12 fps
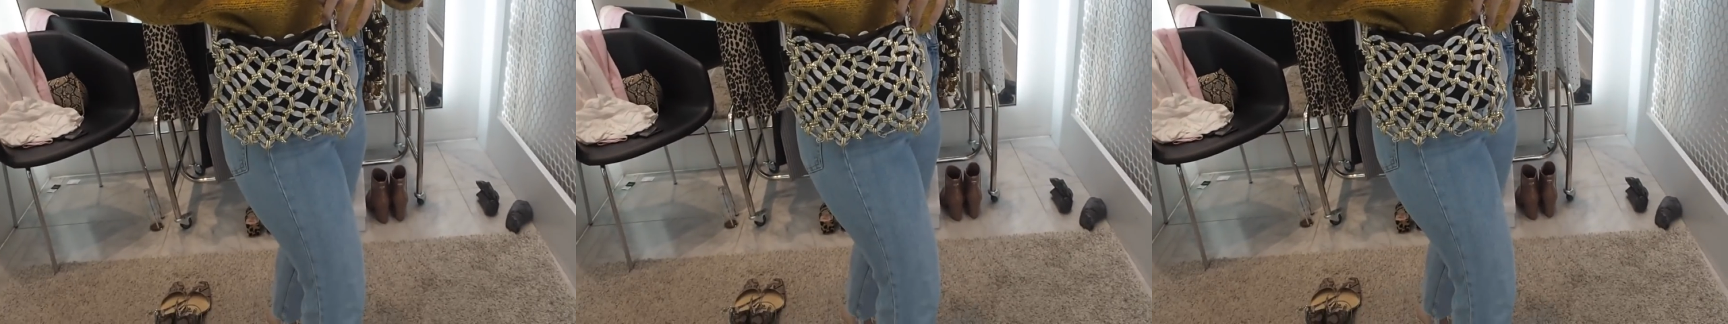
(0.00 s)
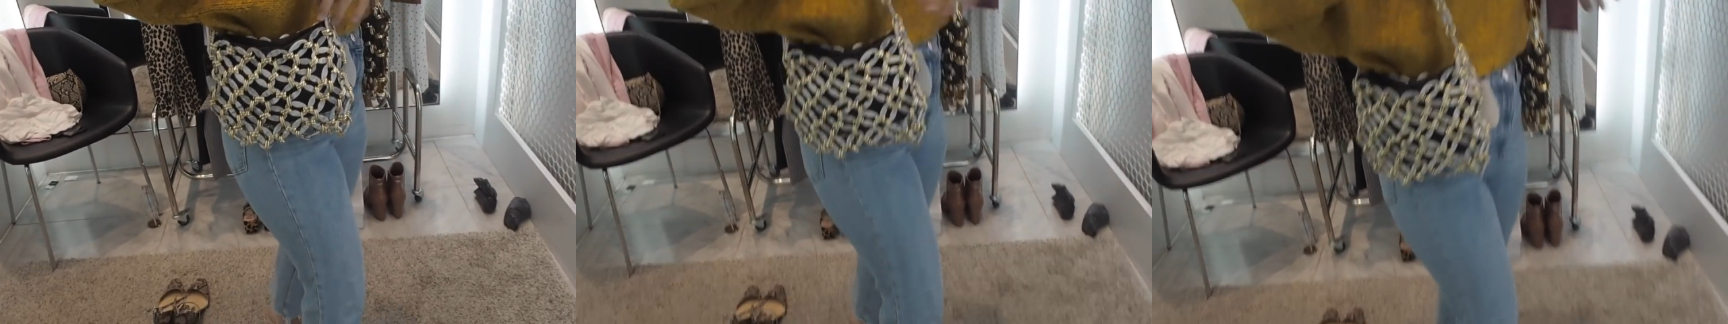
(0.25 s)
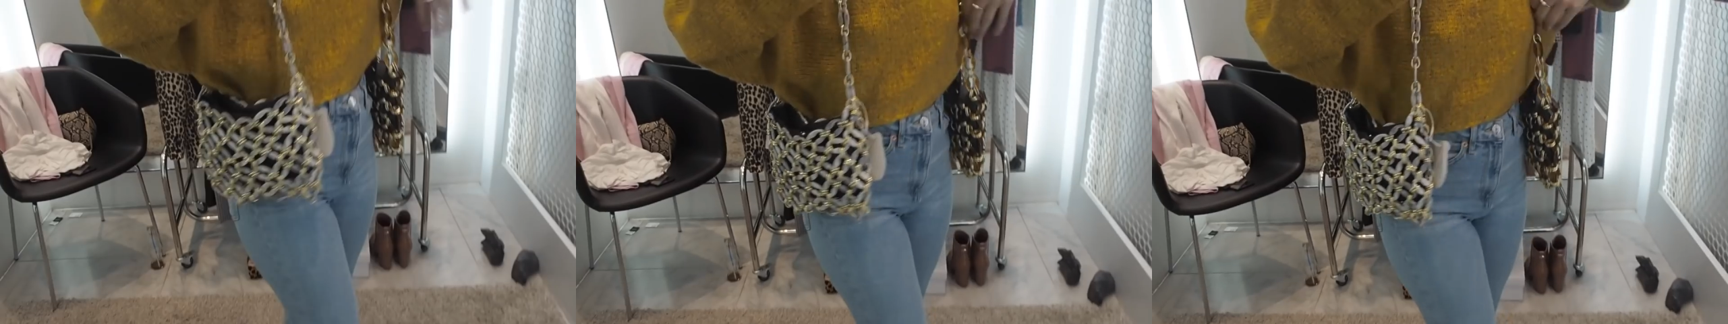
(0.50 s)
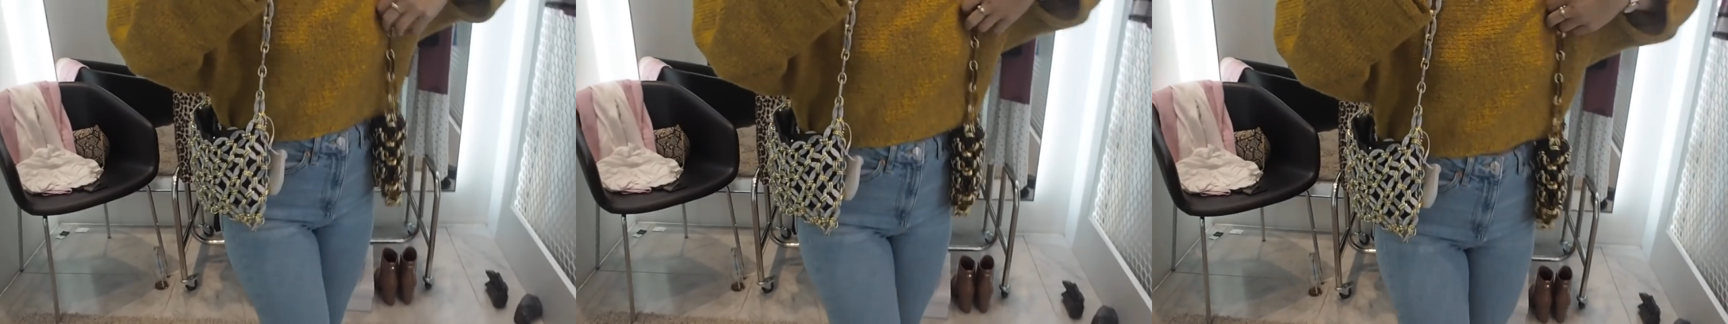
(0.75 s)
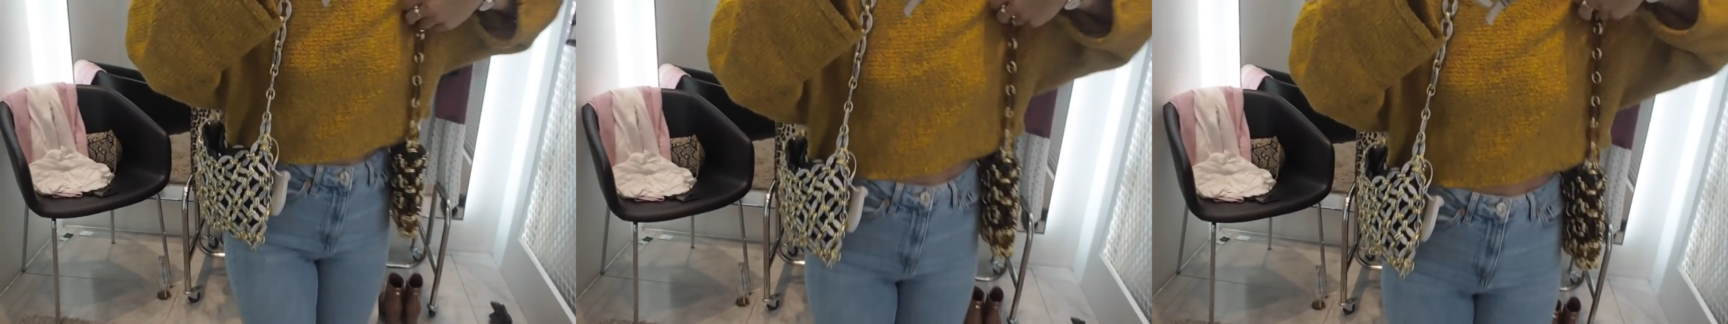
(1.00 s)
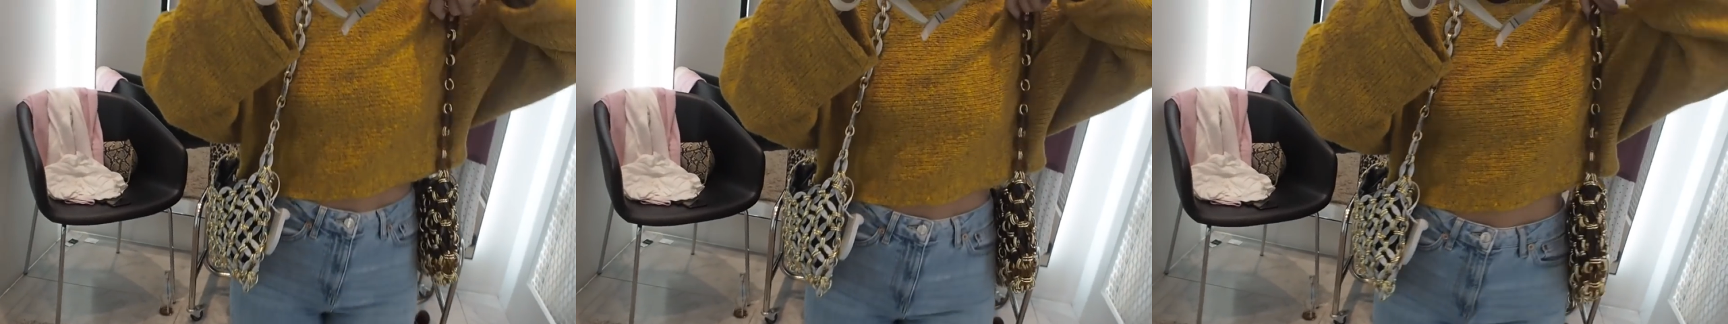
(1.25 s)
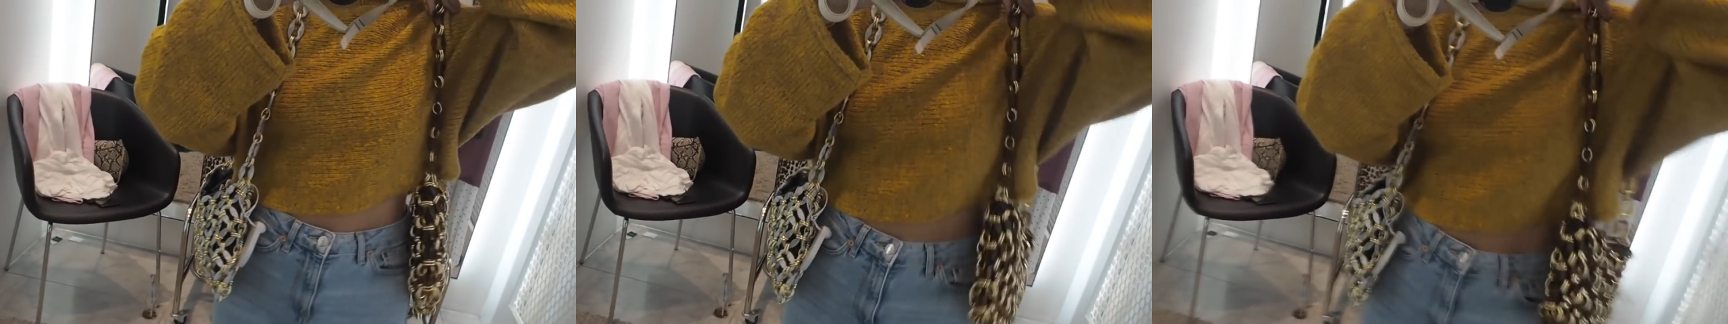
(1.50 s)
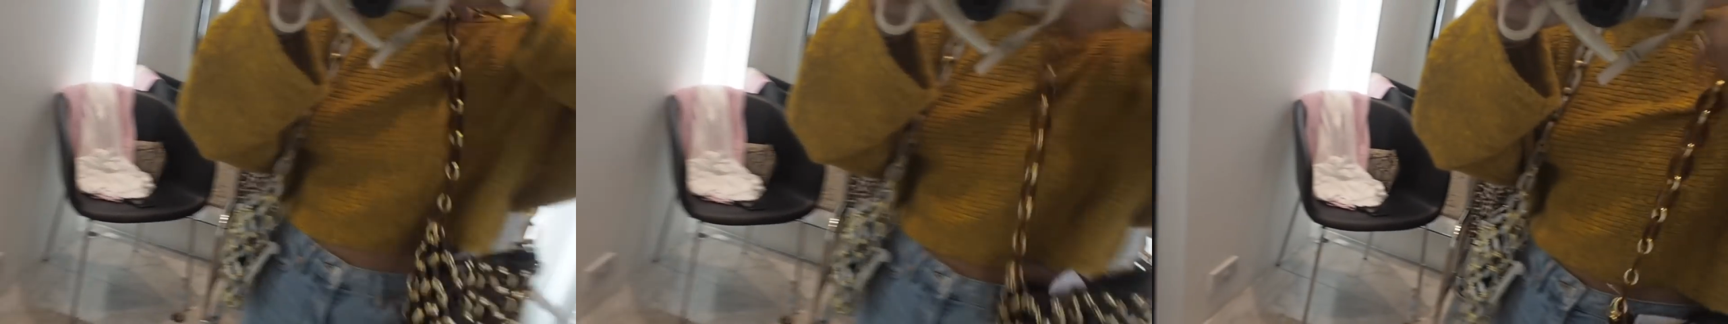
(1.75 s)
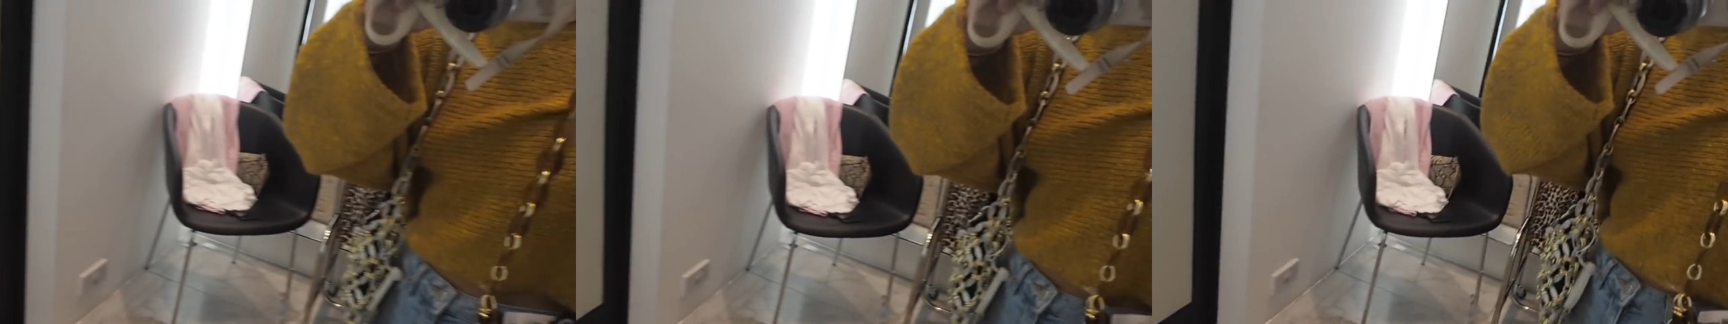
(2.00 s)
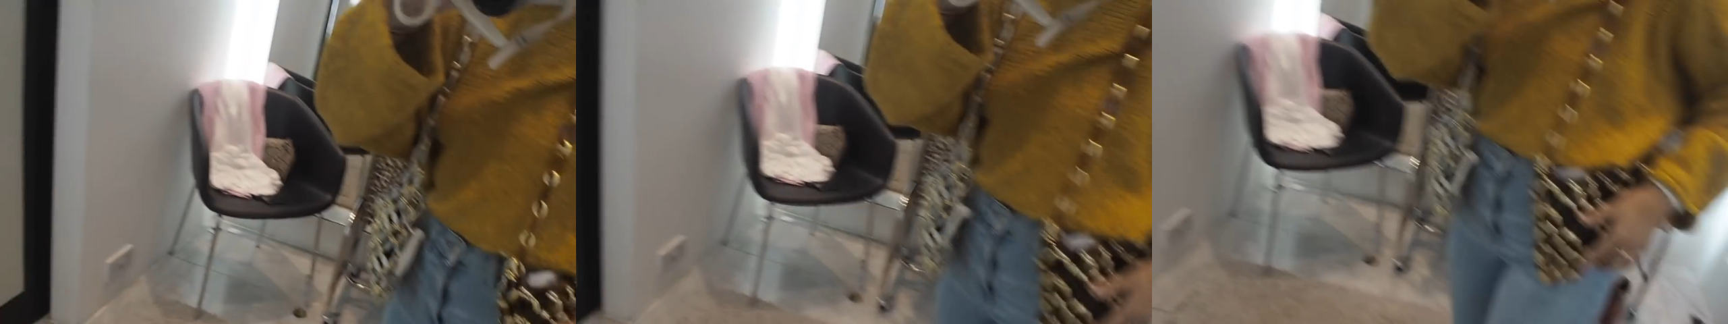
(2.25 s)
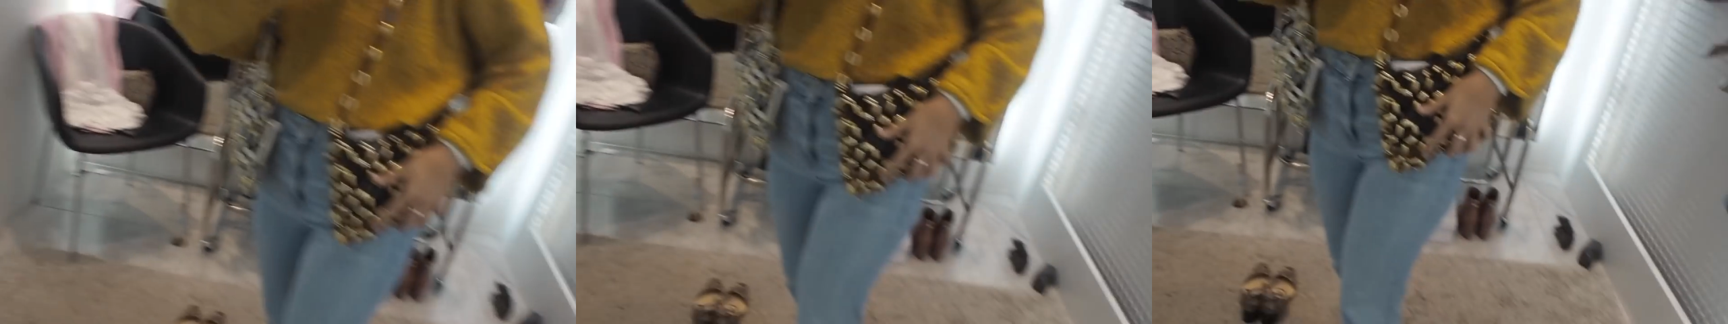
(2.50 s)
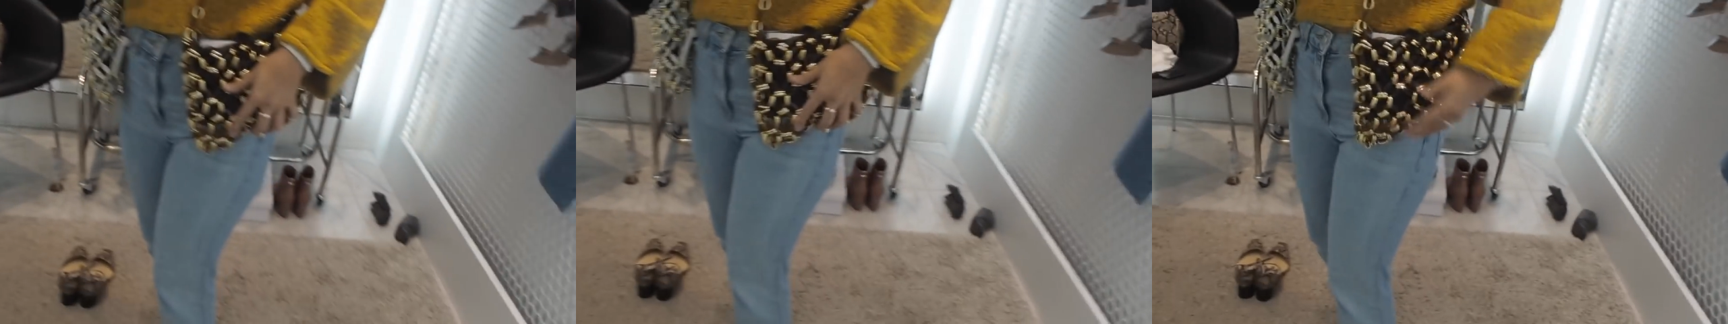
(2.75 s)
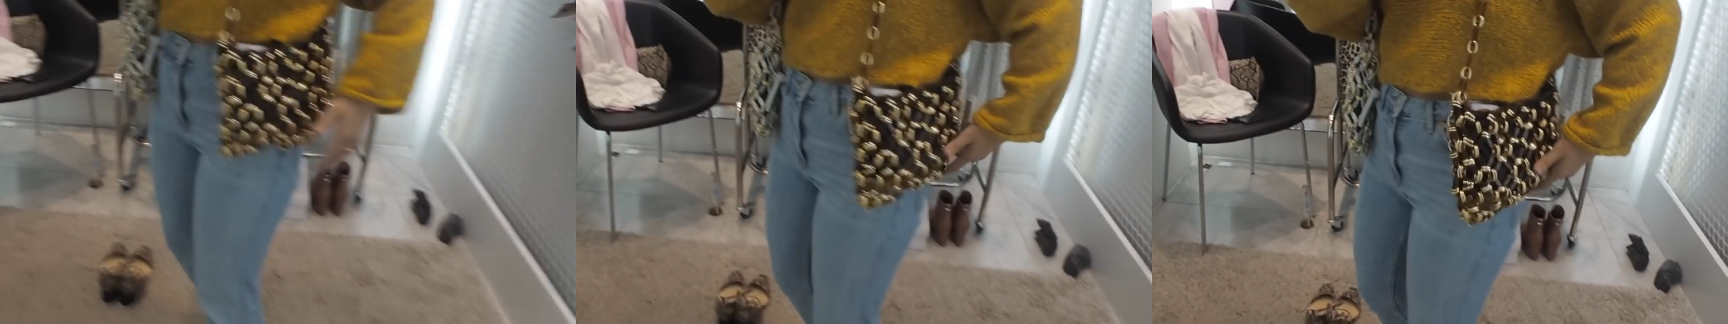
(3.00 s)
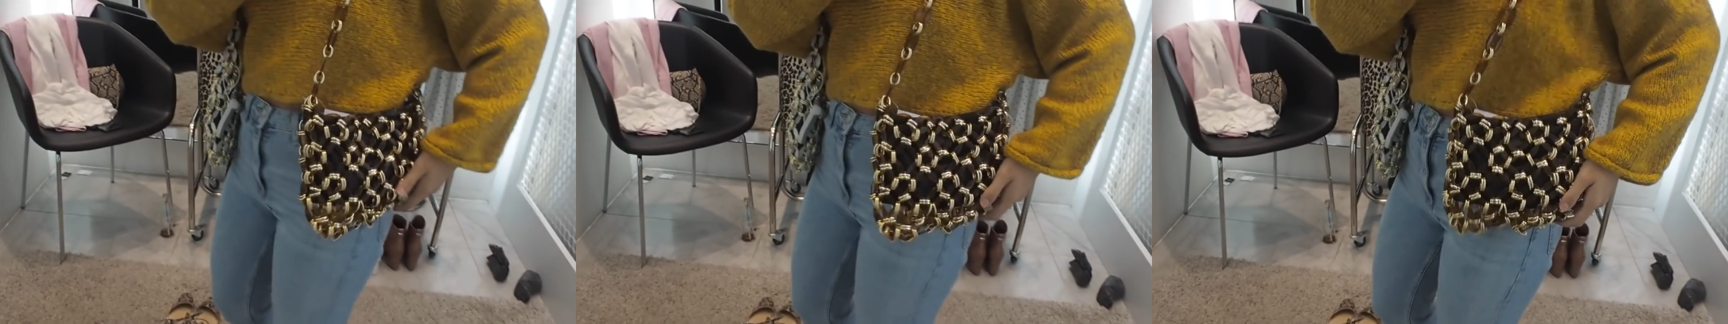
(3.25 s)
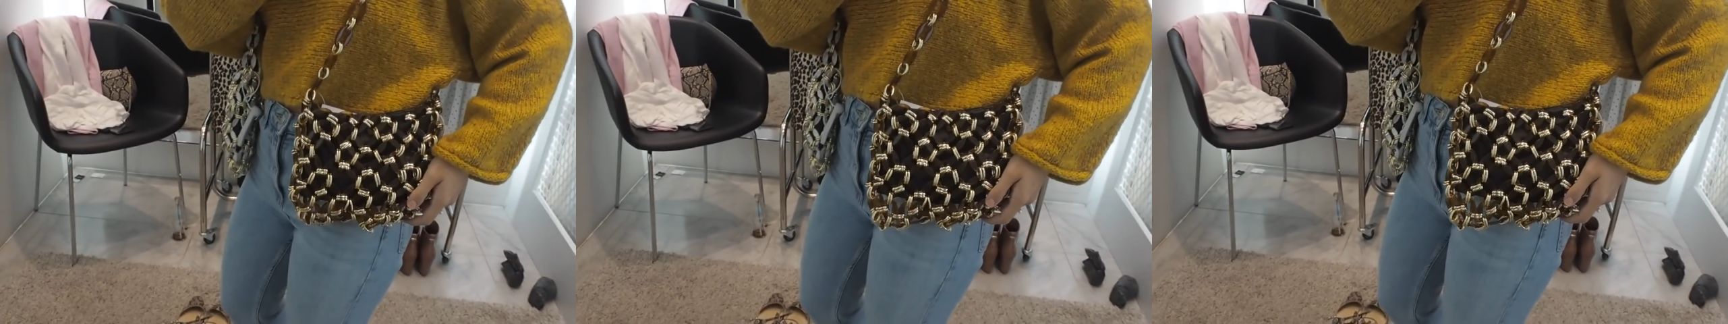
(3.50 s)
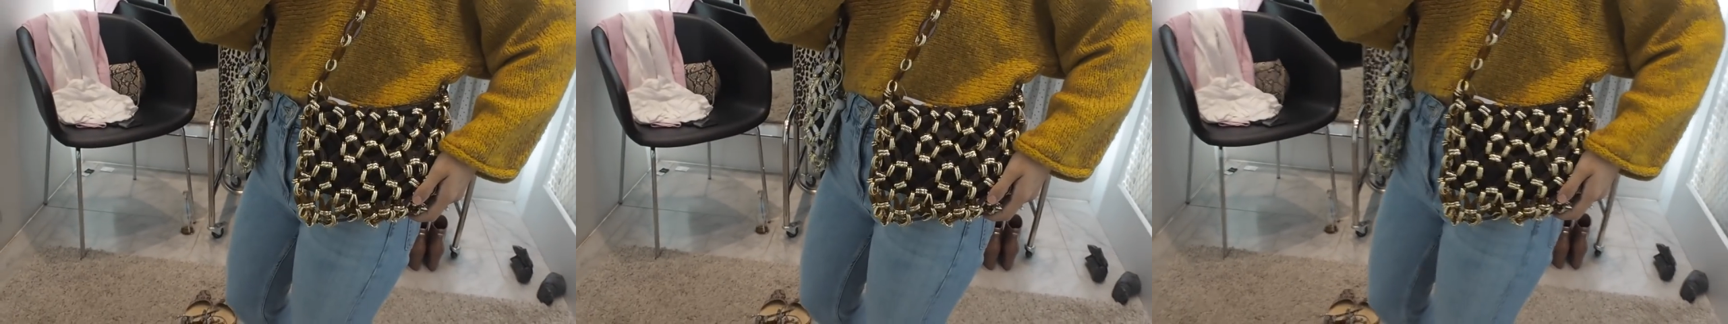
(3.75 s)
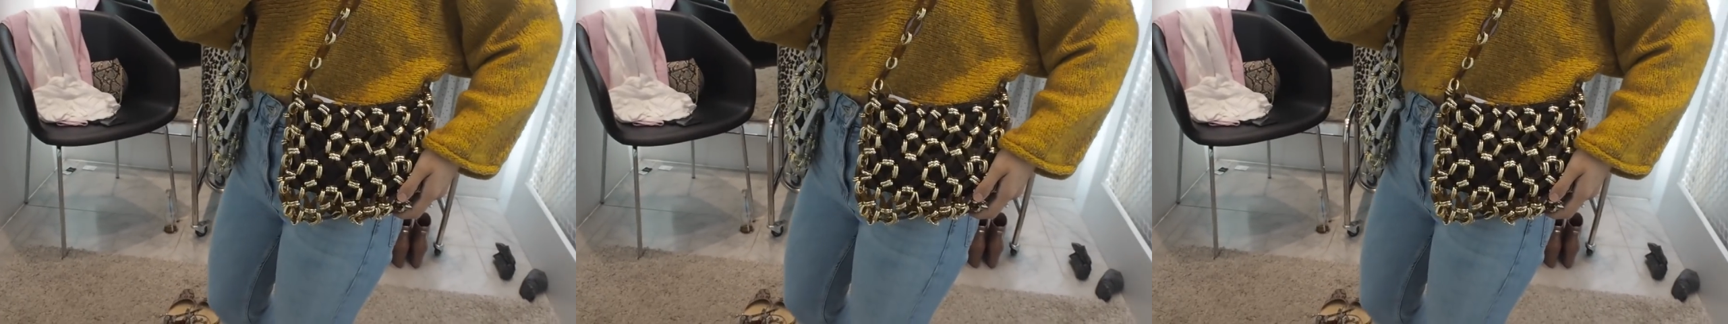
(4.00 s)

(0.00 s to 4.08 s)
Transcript: No face is visible, so there are no lips to read.